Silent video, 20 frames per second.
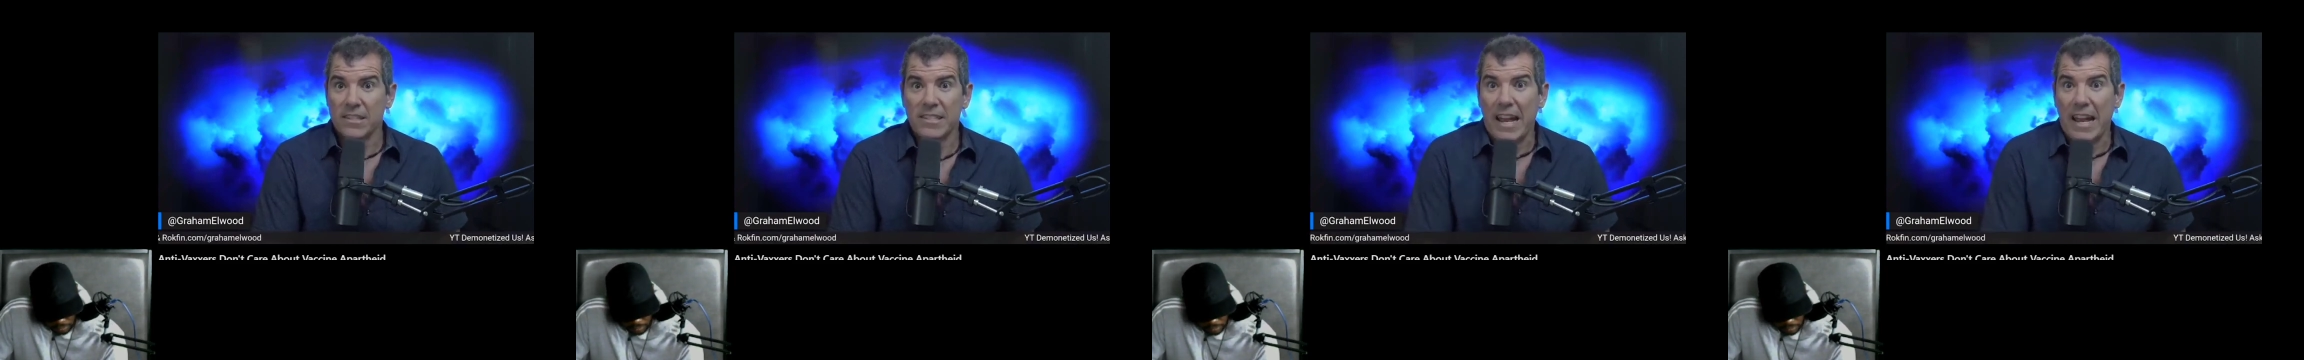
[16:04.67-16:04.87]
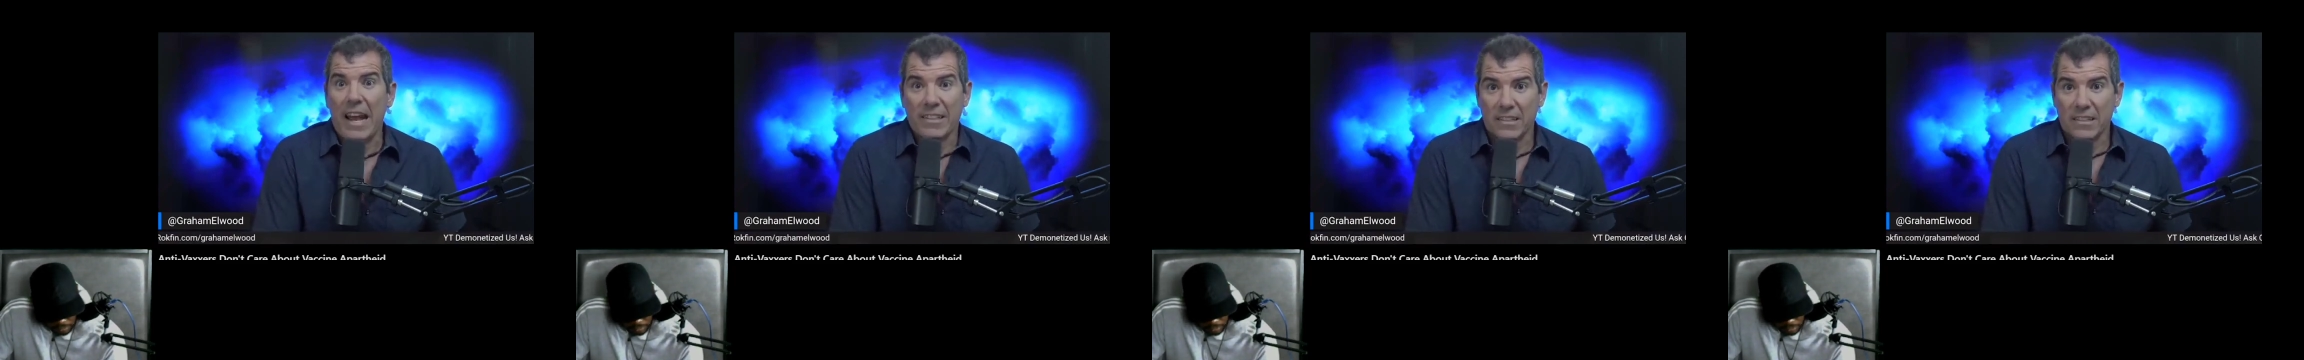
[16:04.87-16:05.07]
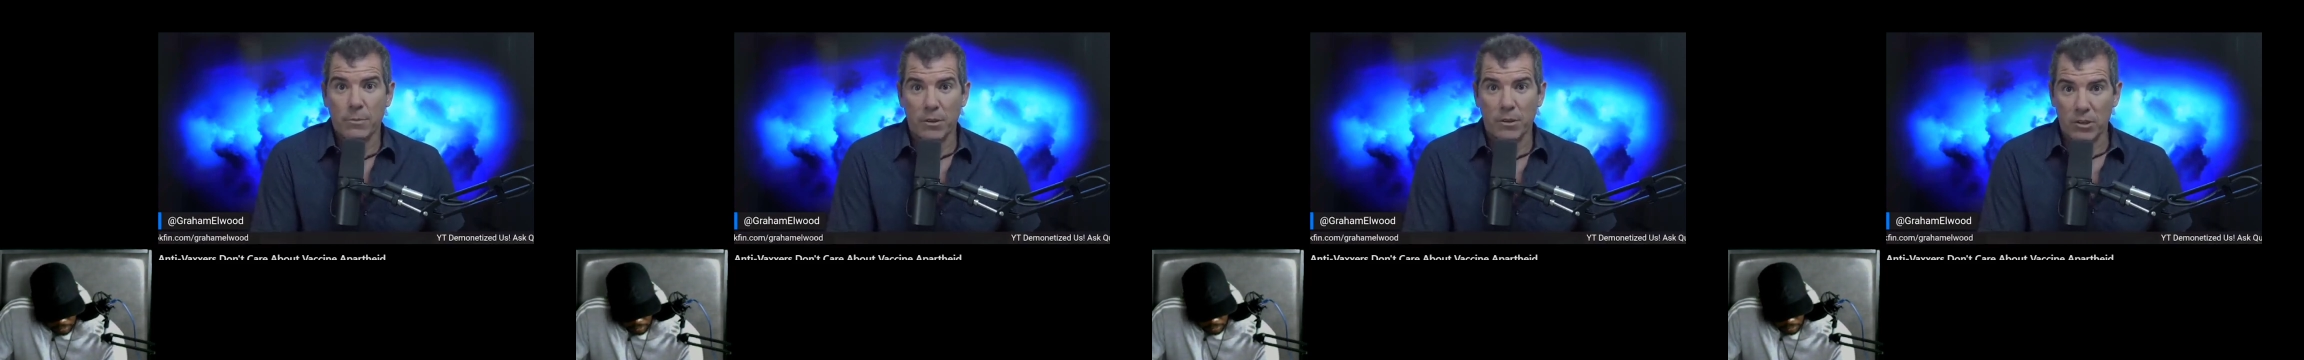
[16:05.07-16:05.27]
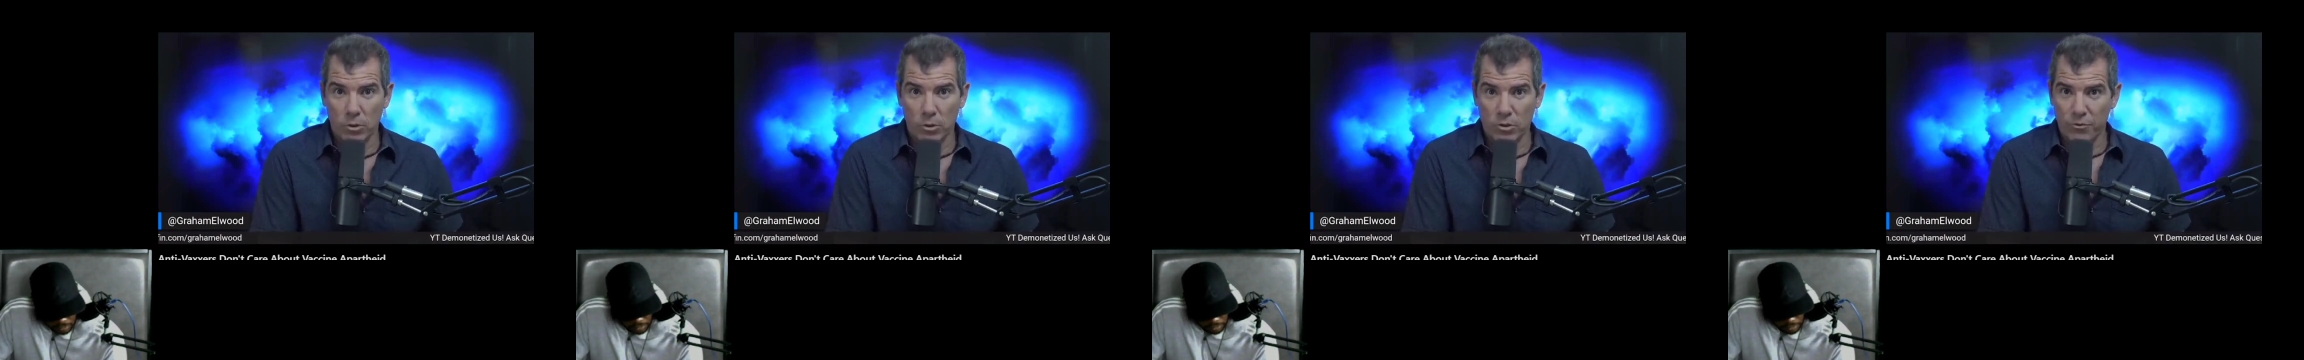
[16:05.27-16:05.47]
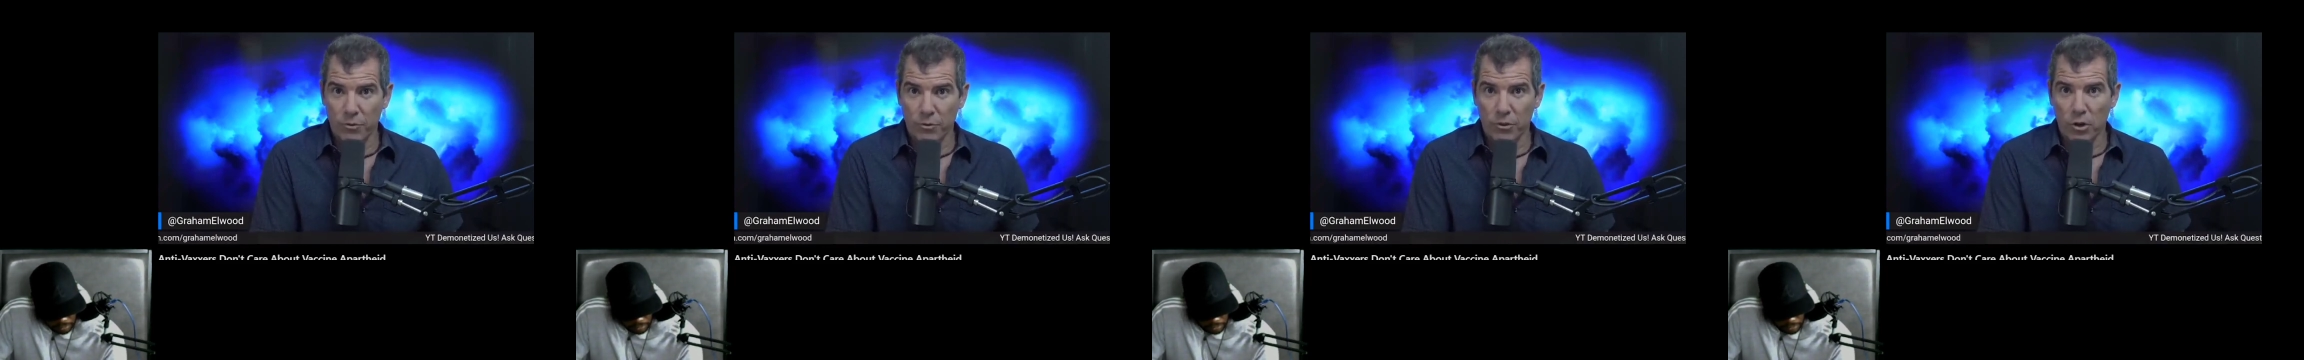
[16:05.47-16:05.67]
it's not to be
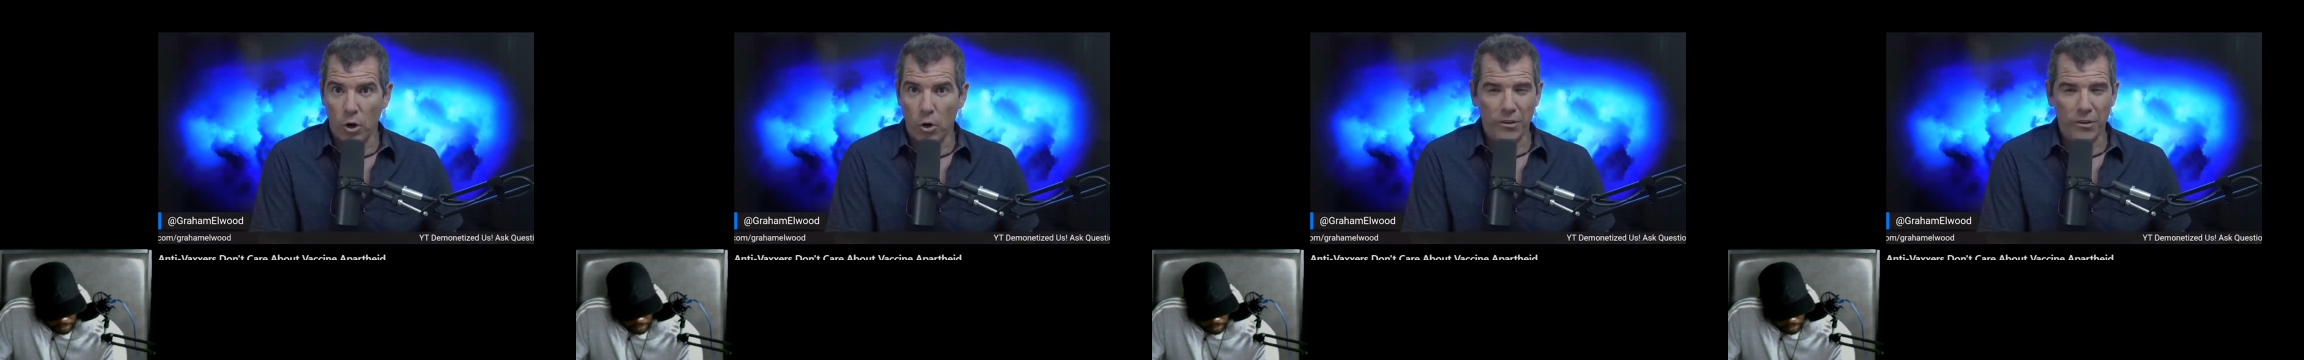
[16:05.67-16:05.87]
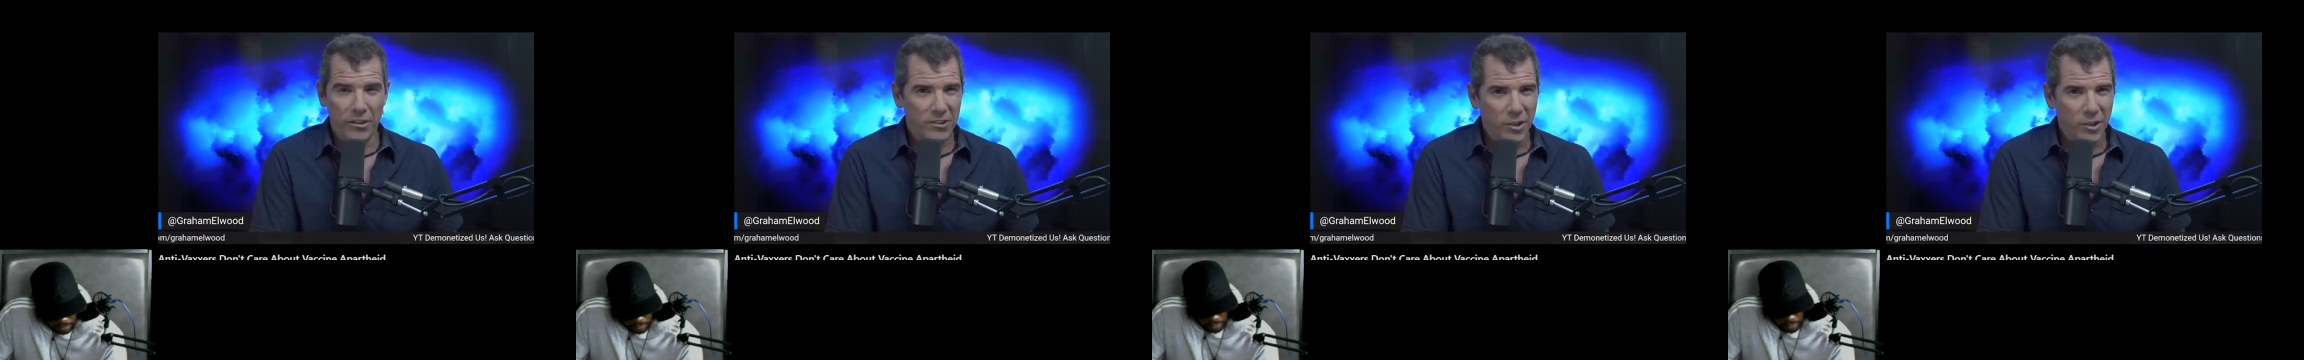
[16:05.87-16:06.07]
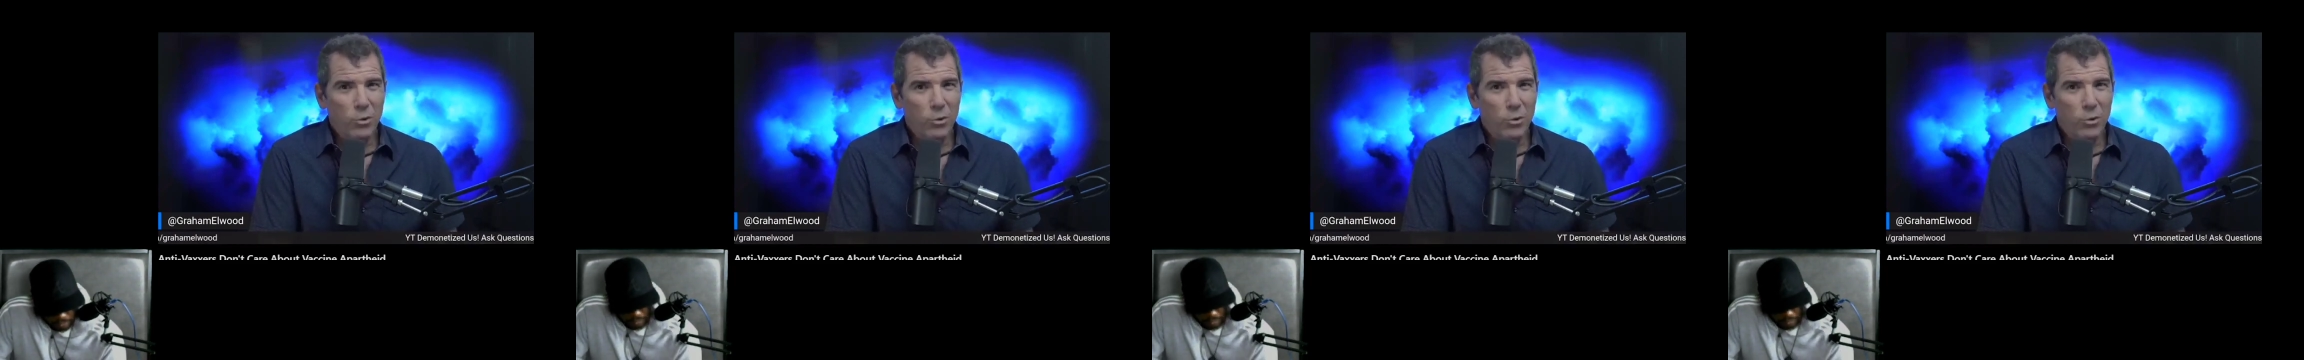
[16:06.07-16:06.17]
used for COVID.